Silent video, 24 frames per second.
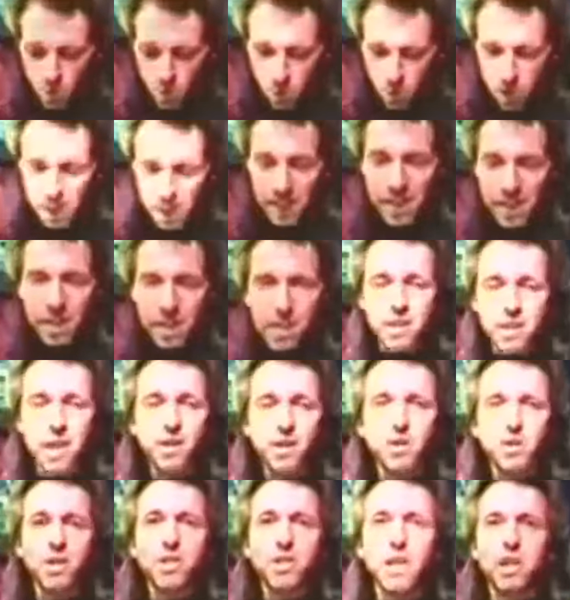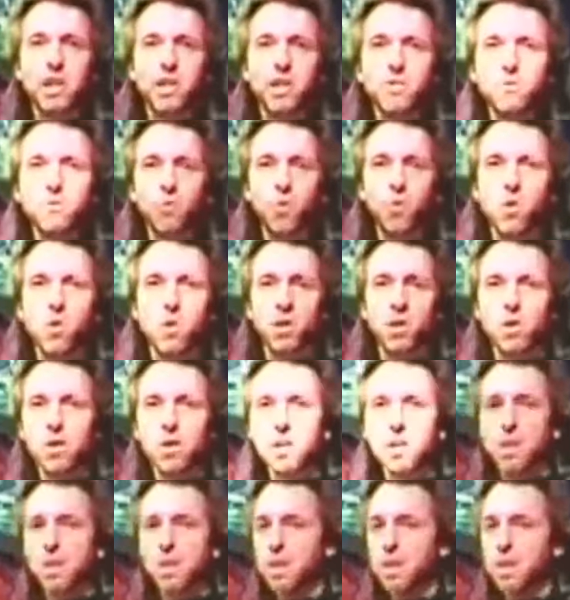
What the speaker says: Well, again, in 1994,